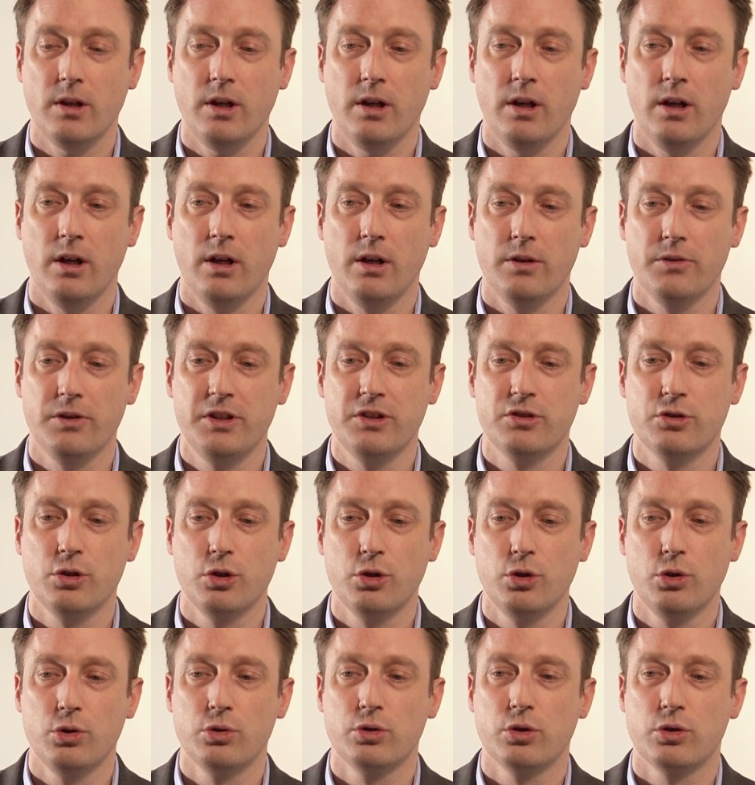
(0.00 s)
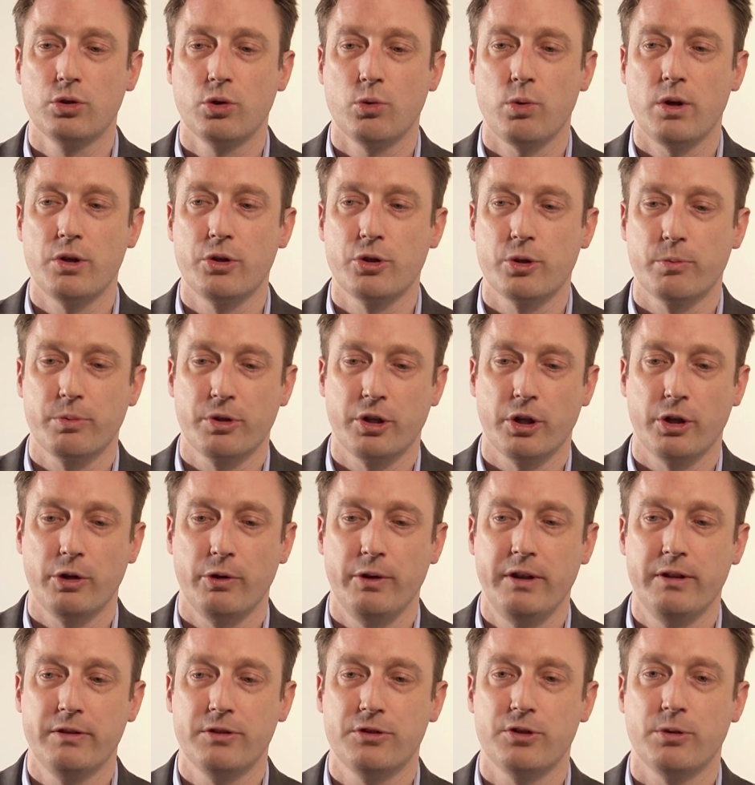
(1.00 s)
the so-called quantum
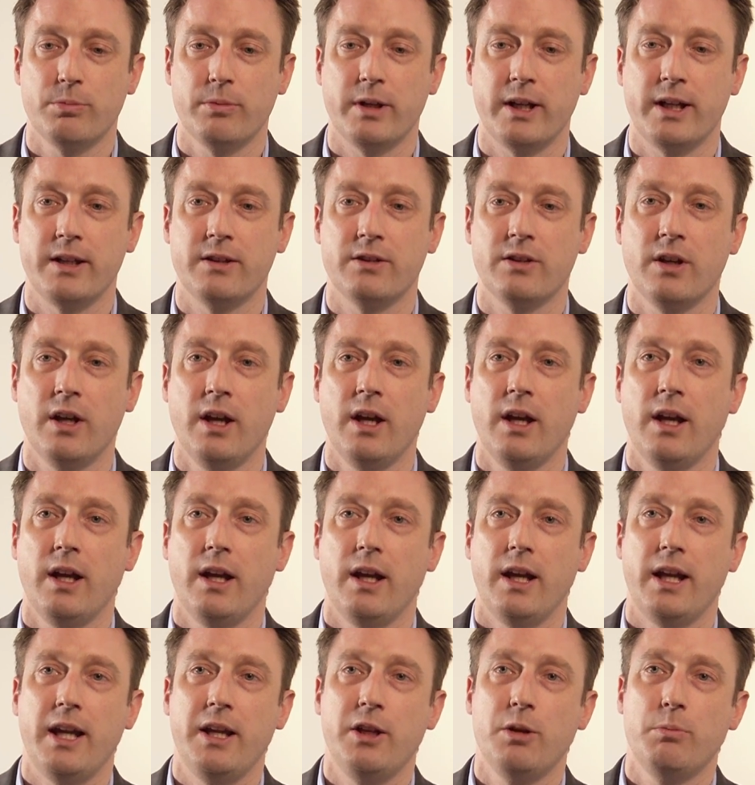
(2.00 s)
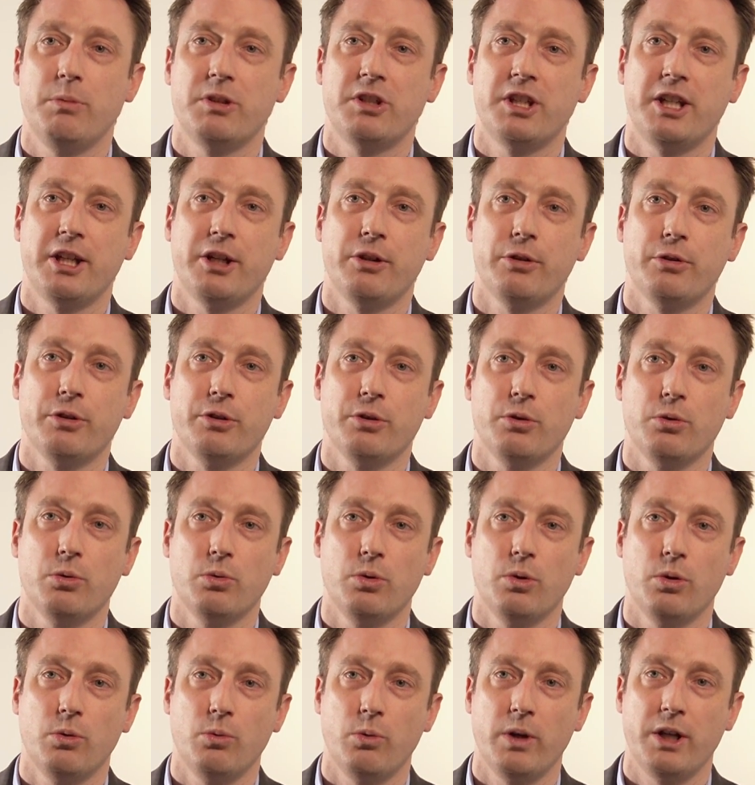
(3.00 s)
coherence domains in a
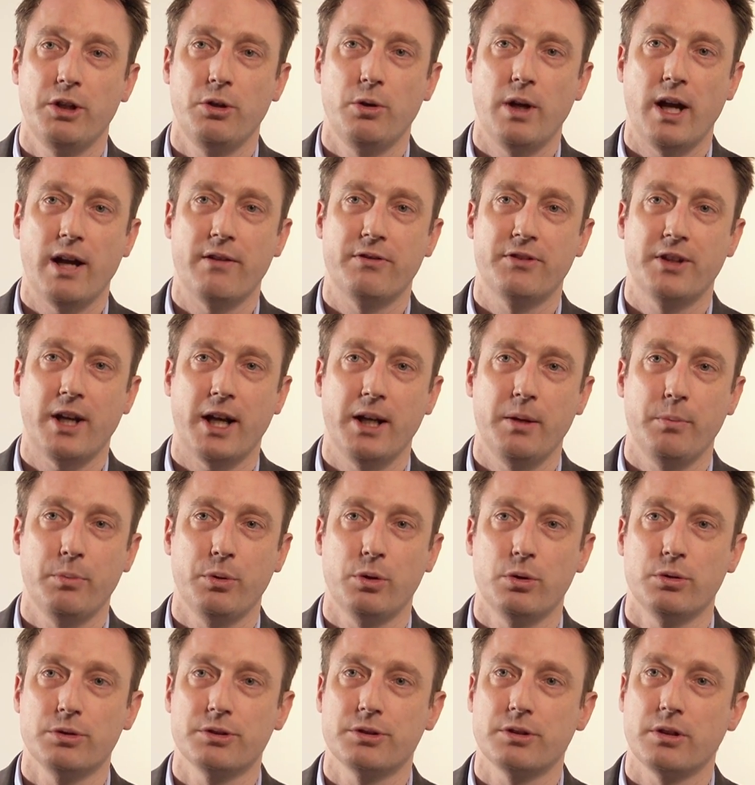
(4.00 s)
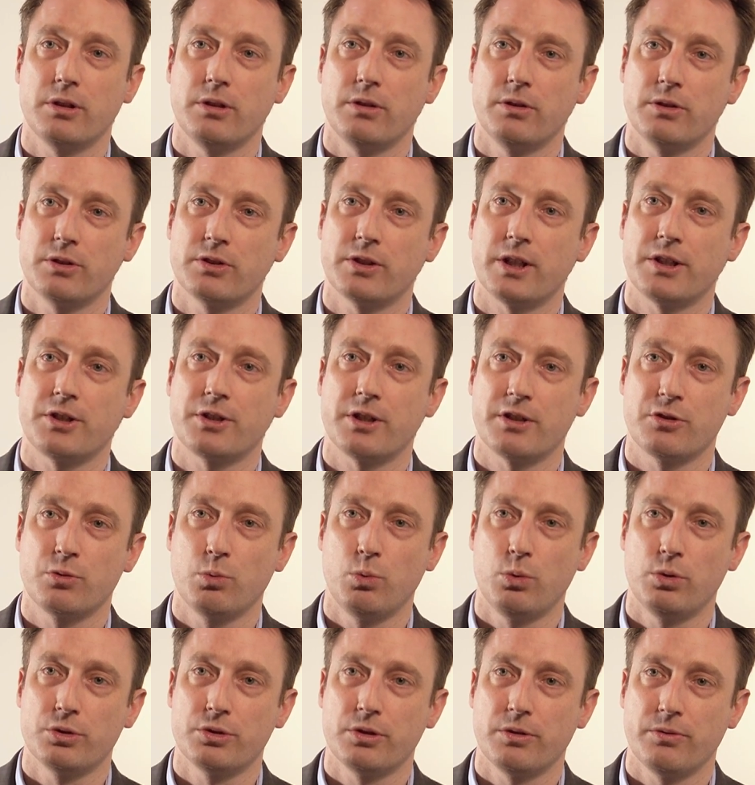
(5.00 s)
material where you have dipoles, such as
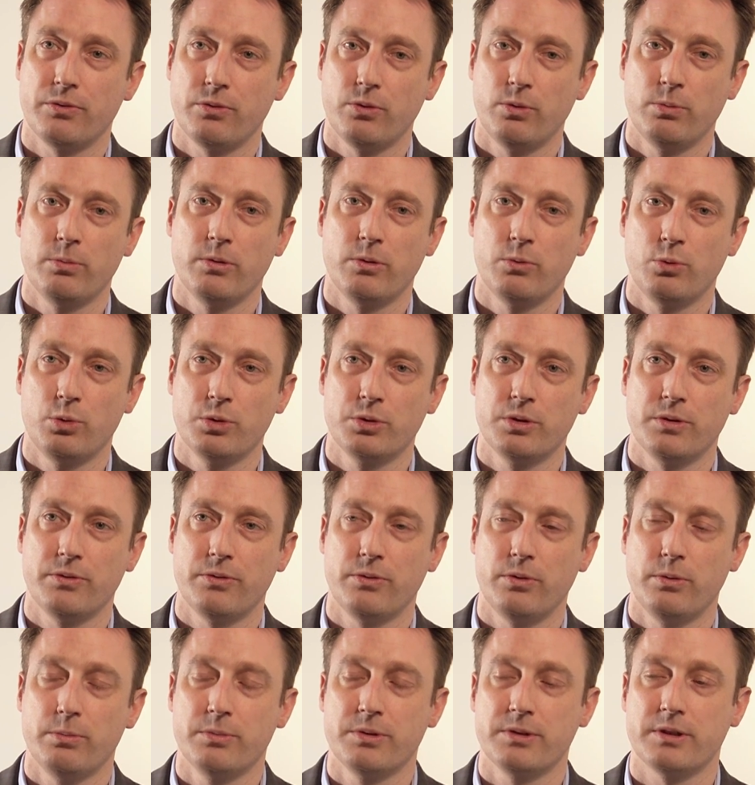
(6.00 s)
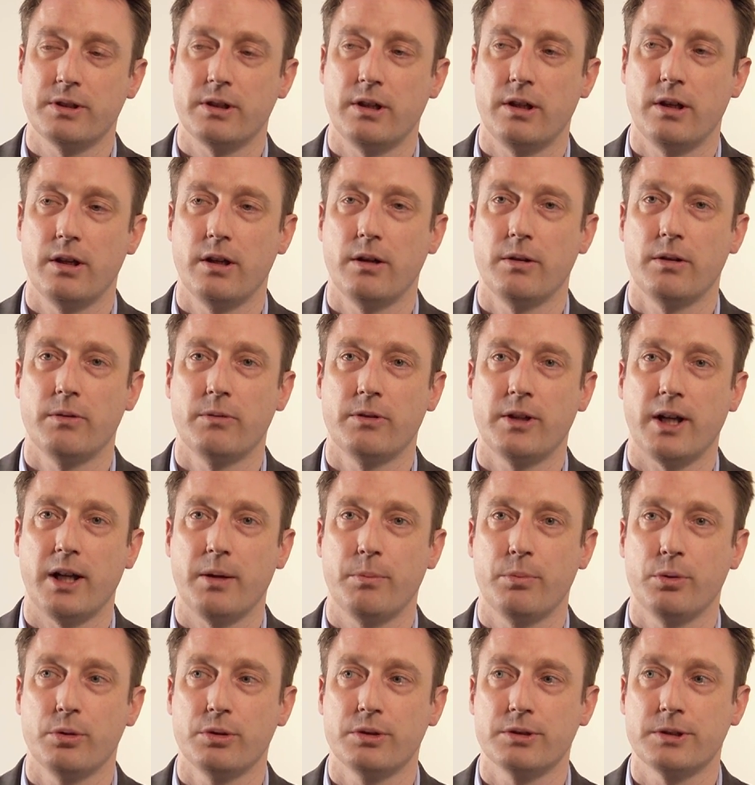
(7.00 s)
water. Water forms
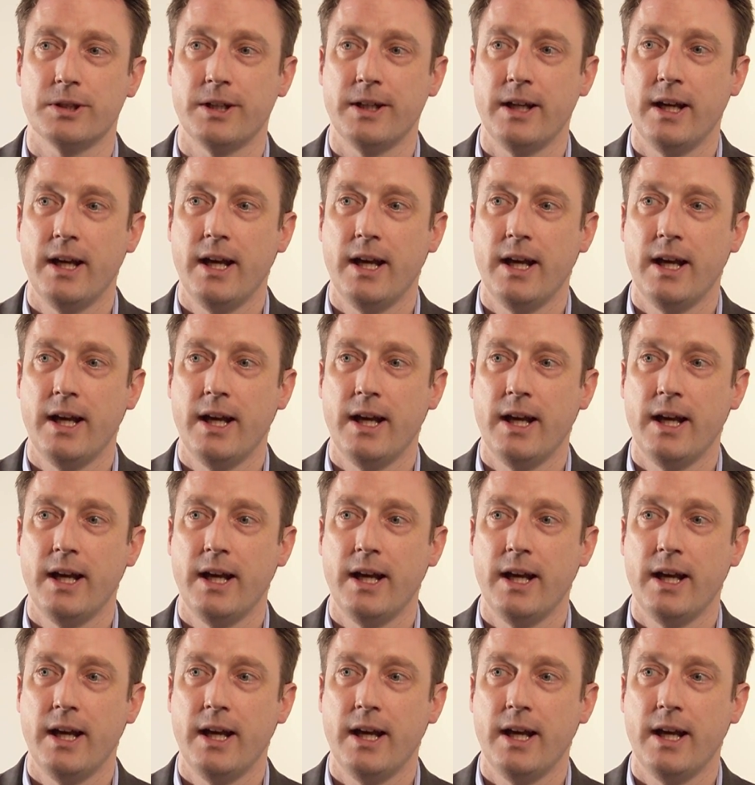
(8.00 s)
dipoles.